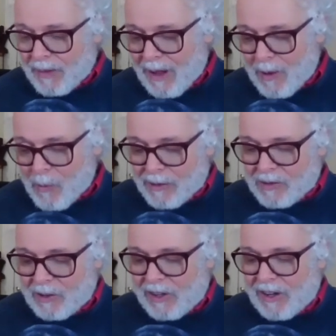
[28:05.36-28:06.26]
I was
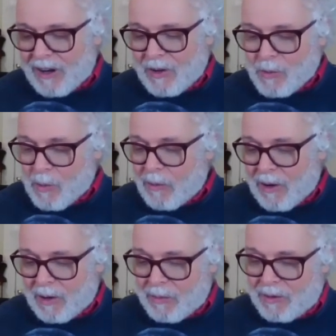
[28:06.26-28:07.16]
looking. I knew we were
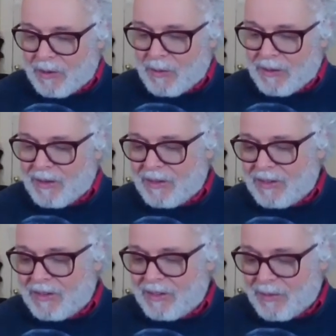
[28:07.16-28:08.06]
going to be doing this,